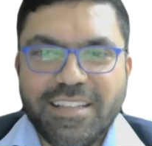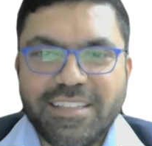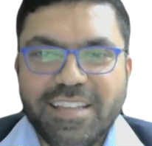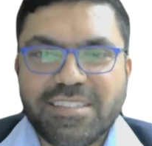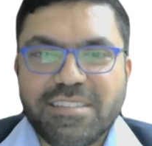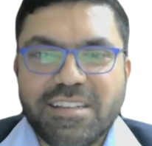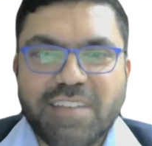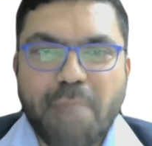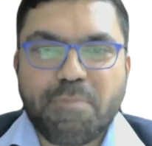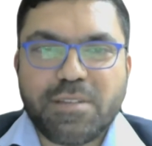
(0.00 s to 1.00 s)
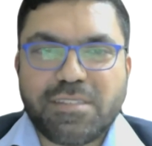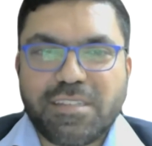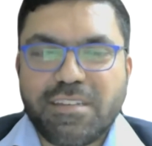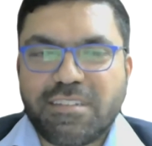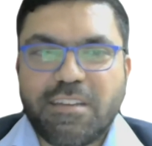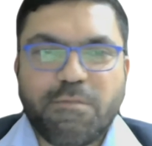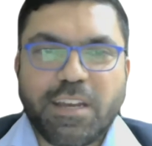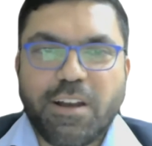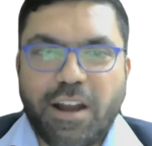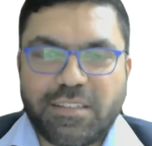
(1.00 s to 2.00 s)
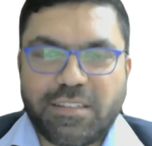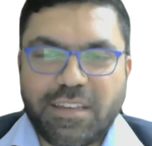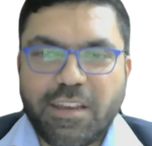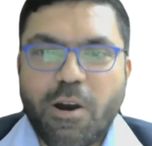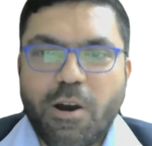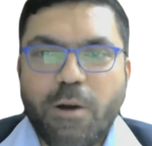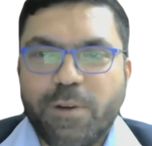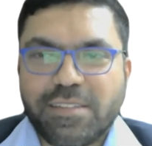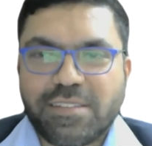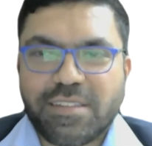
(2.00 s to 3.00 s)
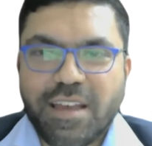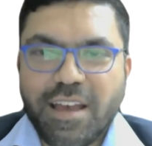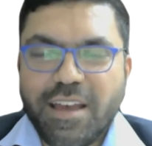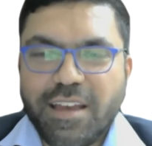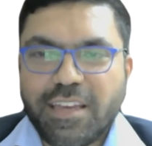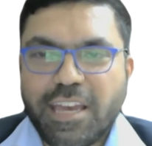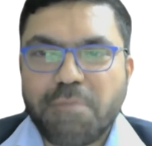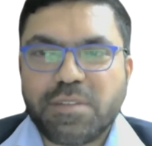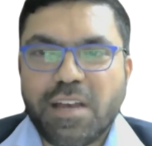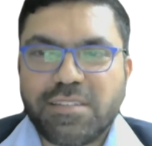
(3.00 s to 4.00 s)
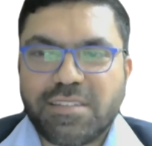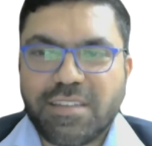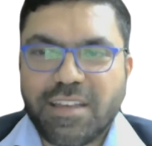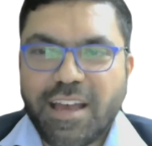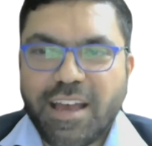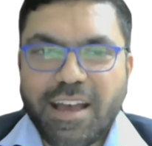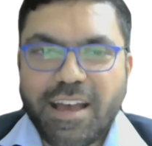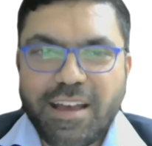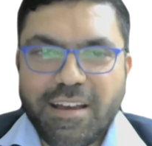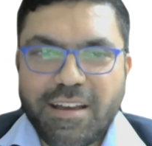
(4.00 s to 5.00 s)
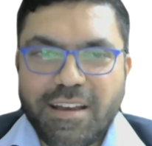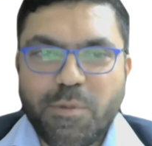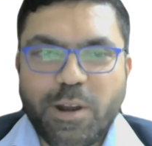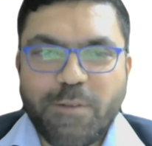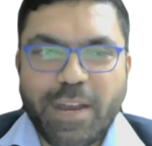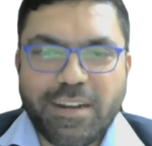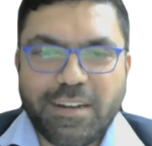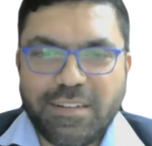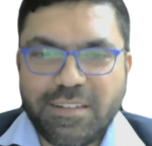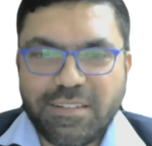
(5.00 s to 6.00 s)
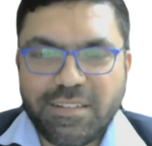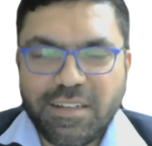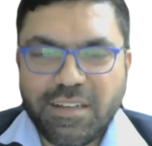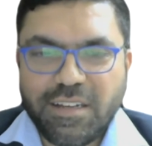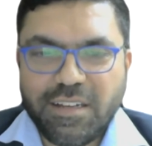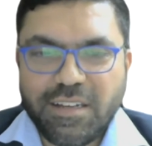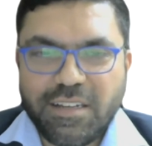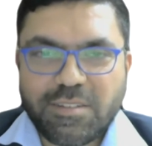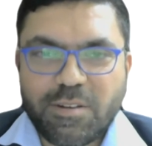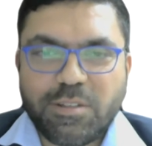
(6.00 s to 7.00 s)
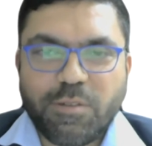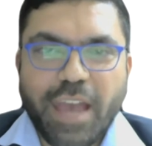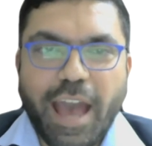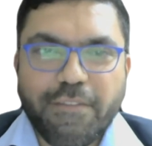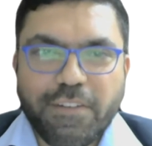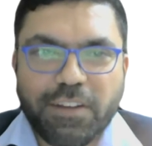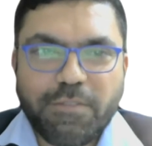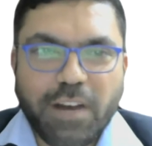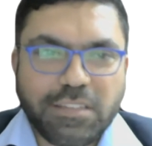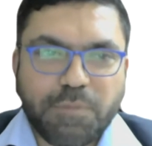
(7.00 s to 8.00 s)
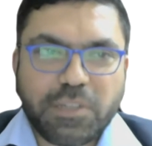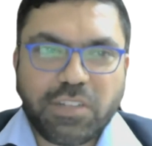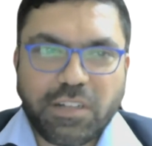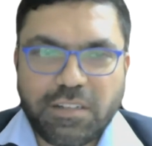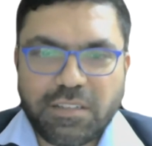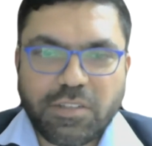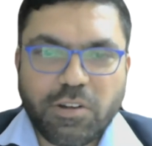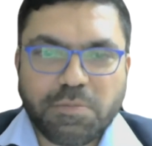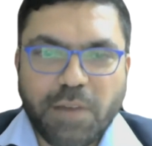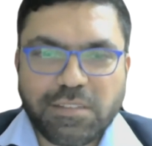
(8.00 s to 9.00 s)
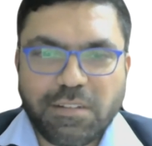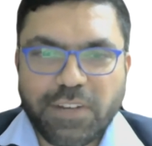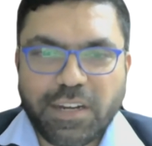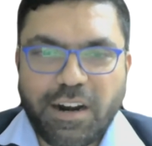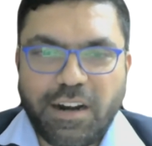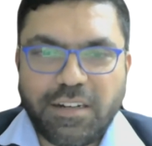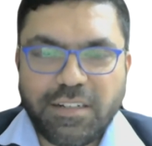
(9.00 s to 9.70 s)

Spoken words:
This is the champion CGD we got. He always keeps us motivated. So do we have everyone's picture, Toastmaster Vicar?